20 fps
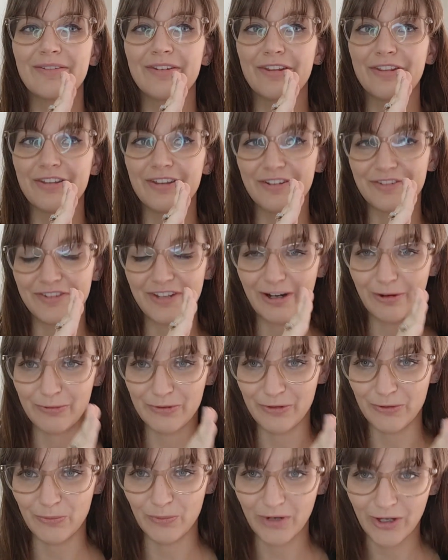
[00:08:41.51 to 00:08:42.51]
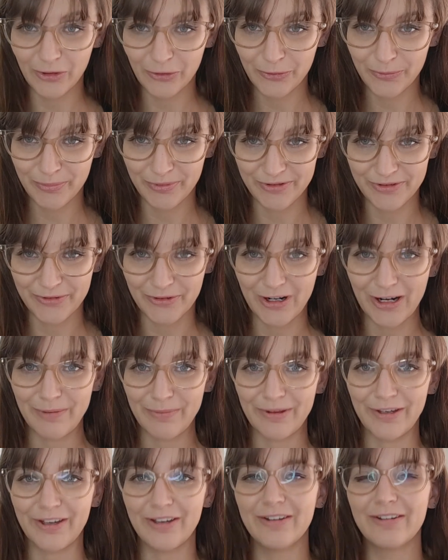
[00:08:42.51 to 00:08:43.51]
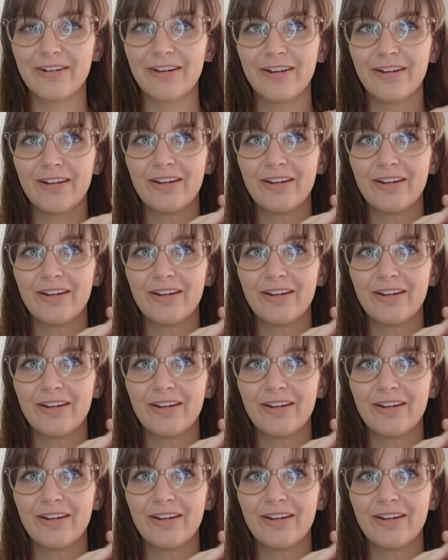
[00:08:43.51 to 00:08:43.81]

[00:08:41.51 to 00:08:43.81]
the things that I would do whilst prescribing it.